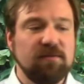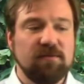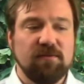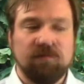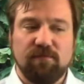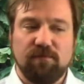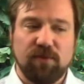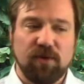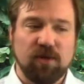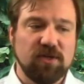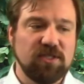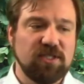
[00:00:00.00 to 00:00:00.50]

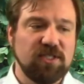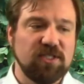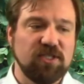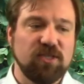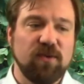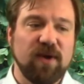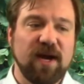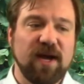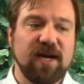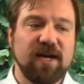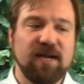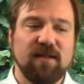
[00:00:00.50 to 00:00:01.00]
Burst is
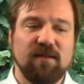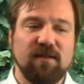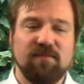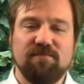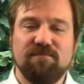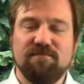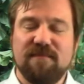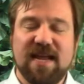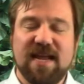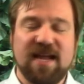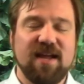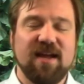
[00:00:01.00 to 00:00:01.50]
great at
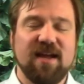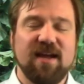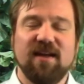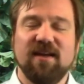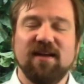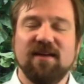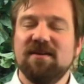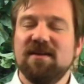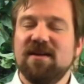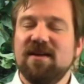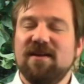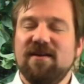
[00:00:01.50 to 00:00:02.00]
making
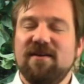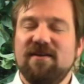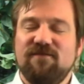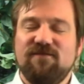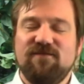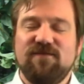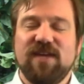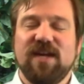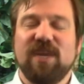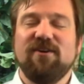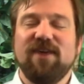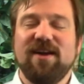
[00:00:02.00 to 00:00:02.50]
a
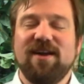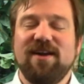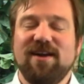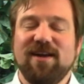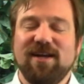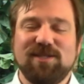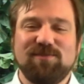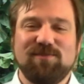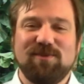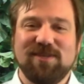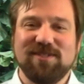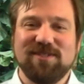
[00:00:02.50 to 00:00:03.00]
very
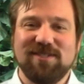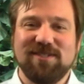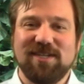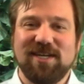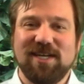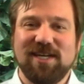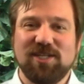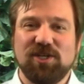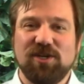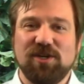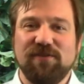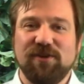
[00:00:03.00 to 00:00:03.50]
nice
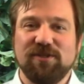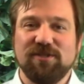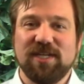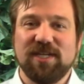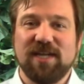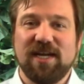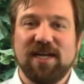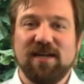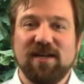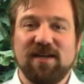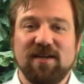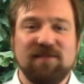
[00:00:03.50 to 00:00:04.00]
presentation of your
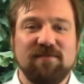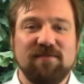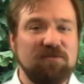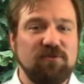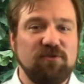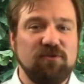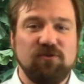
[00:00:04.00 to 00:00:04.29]
data,